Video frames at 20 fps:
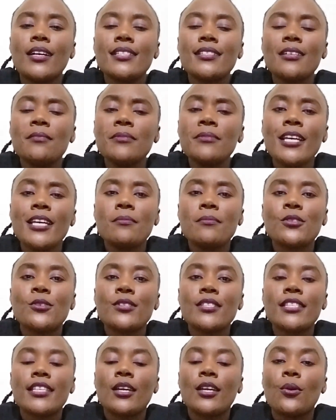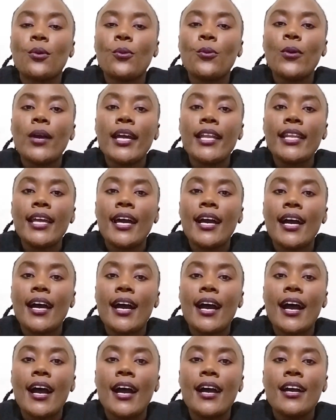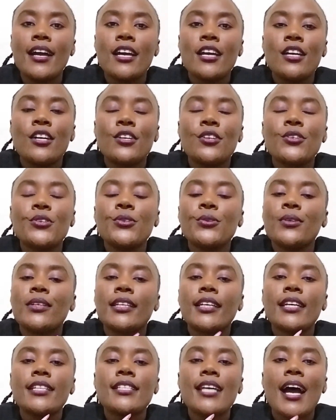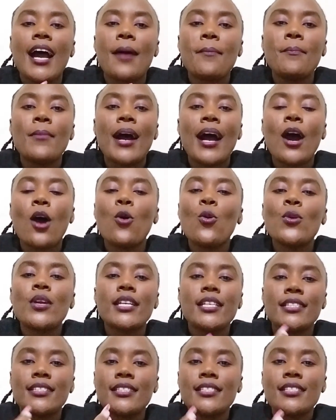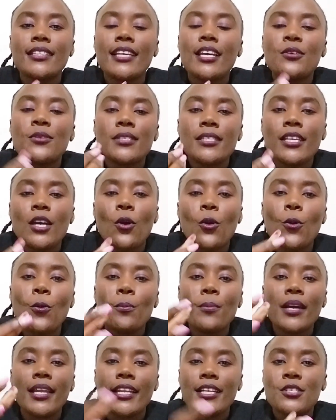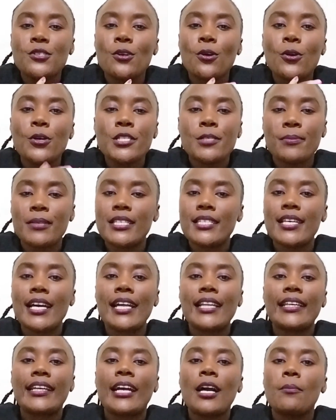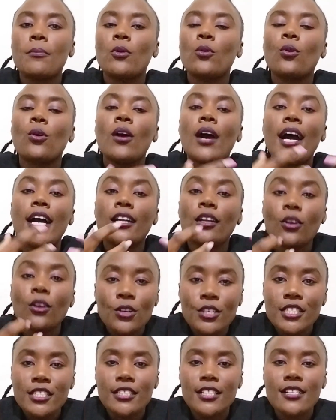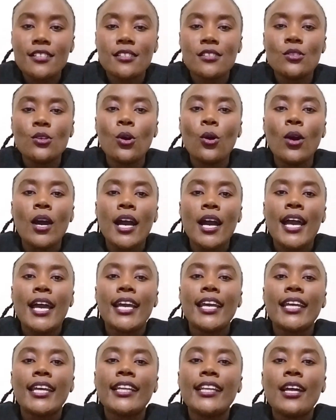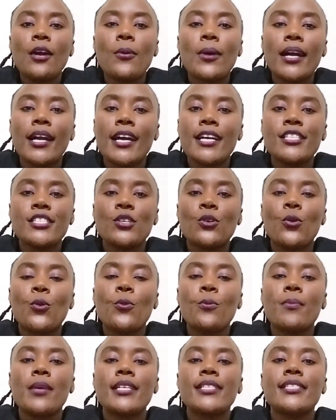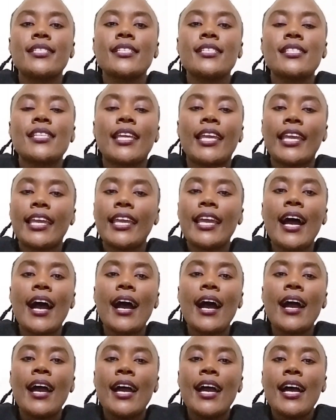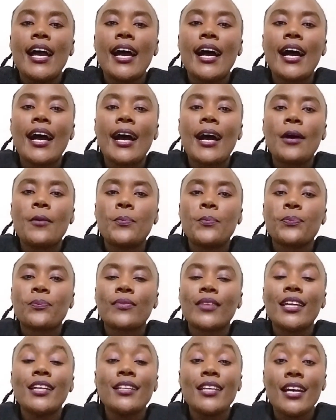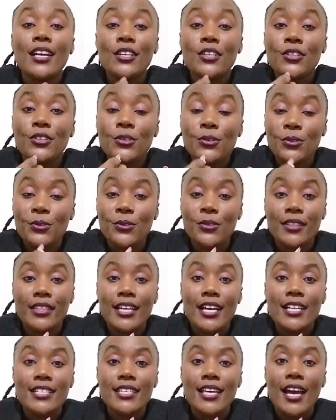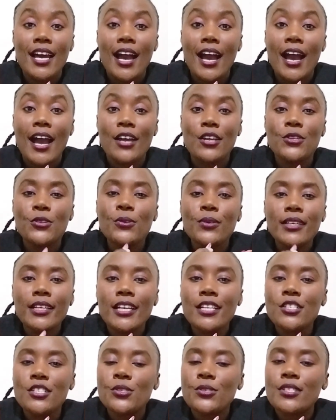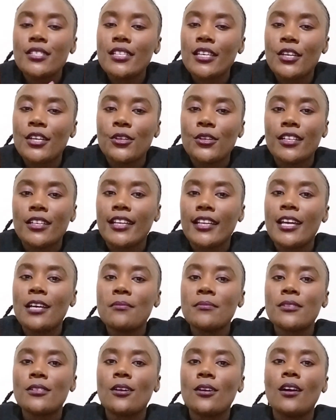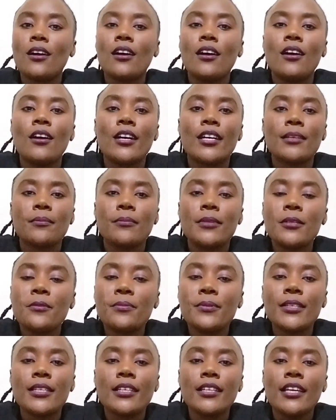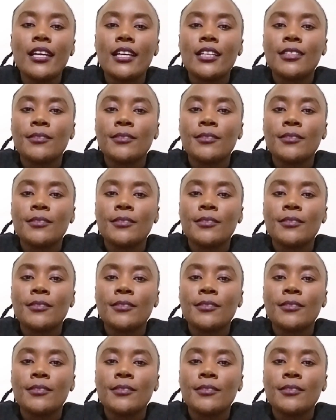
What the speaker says: sometimes you see when you get ukijisikia you see umeletwa hospitali kama uko unconscious, so ile wakati umejisikia and you know that you get to say your names, or maybe